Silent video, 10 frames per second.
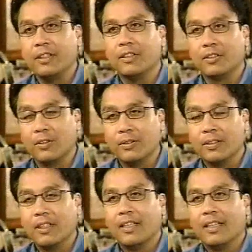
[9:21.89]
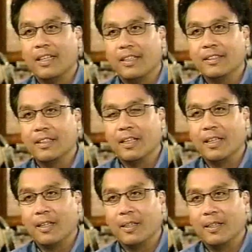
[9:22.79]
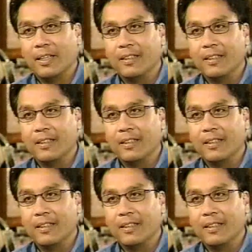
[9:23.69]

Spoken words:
He's 13 years old, and